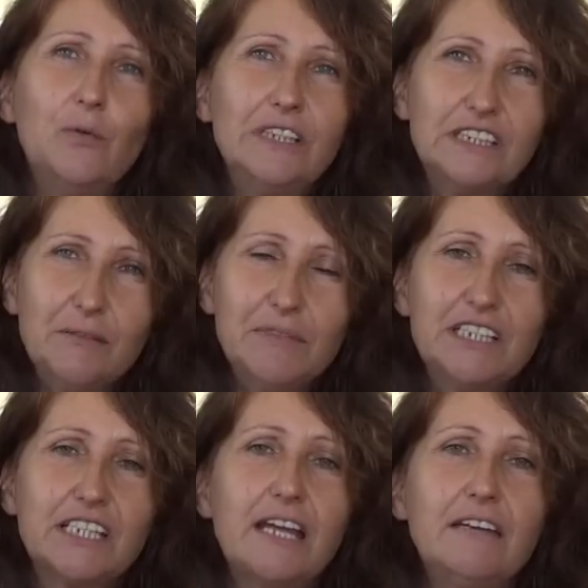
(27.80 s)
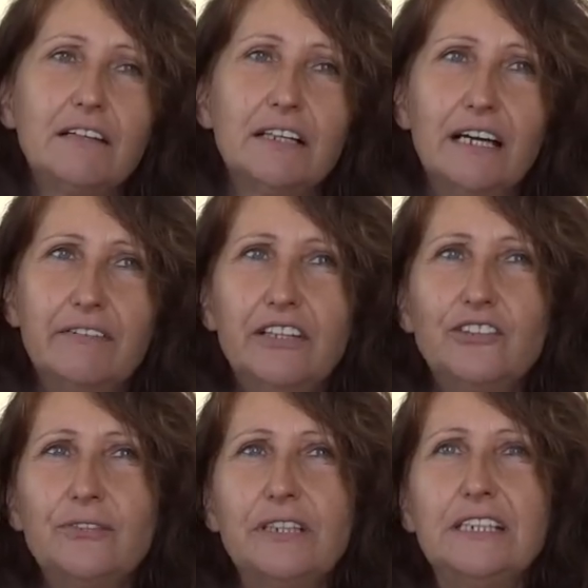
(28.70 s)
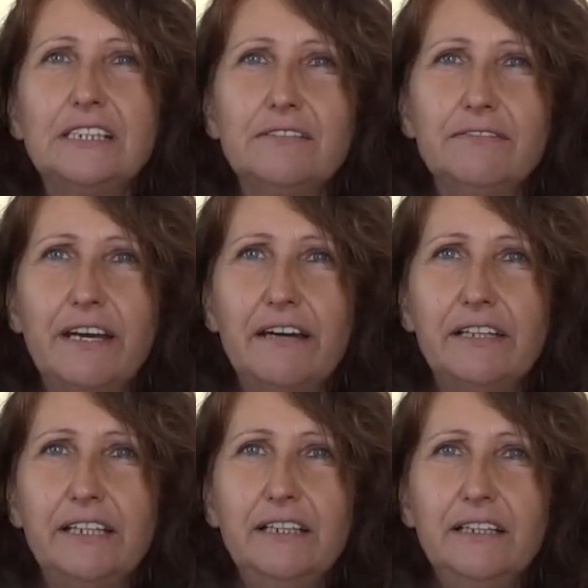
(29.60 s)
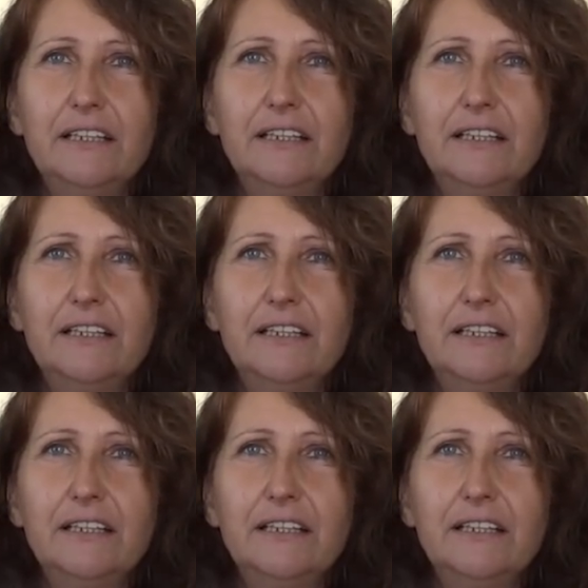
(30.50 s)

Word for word: wisdom in general. Aventurine is a very